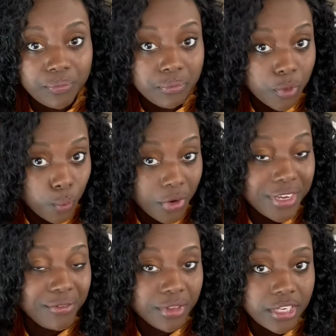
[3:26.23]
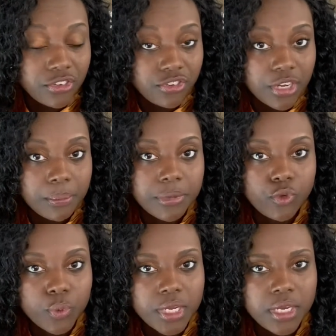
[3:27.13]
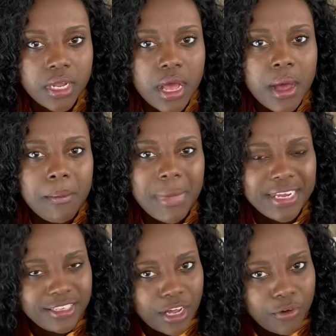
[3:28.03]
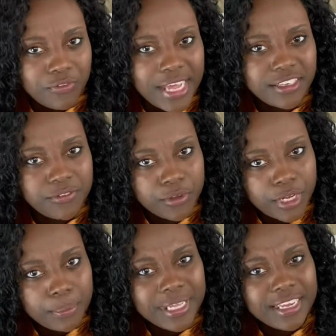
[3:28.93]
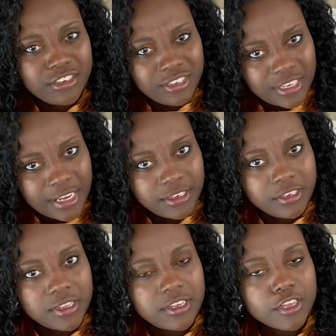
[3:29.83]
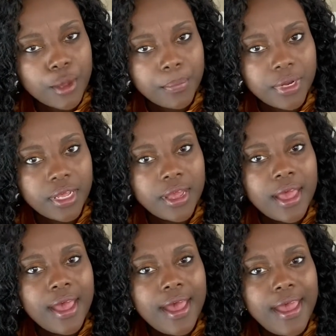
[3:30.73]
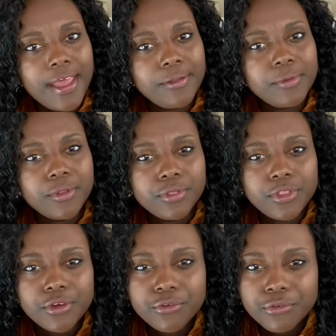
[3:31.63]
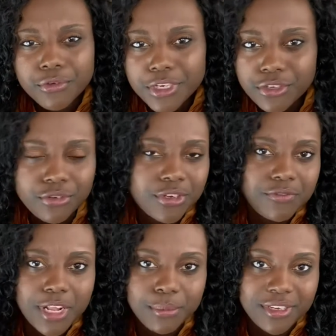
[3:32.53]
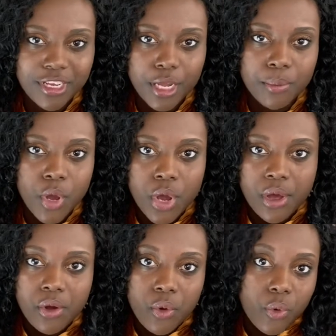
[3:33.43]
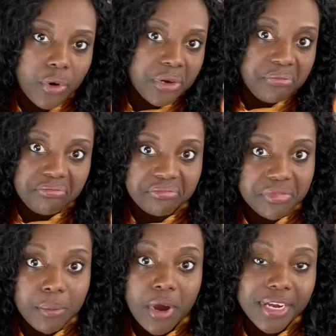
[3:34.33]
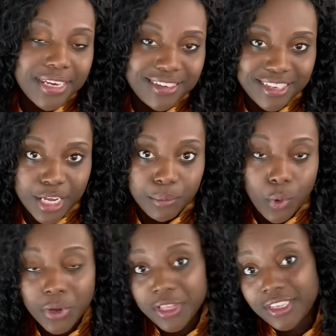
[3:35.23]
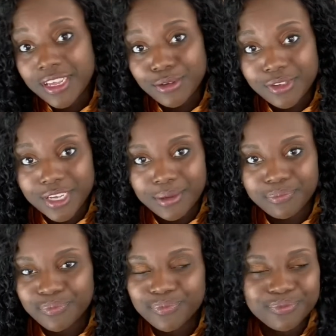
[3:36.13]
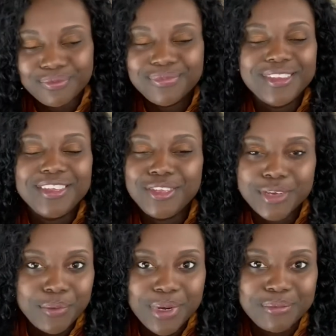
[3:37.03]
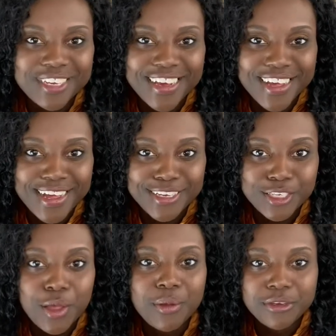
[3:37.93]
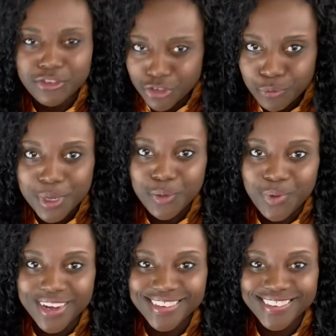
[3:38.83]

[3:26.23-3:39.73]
the working relationship, between myself as a field application scientist in this company and the research and development team, or the marketing team, or the sales team? You get what I'm saying, guys. Just pick one.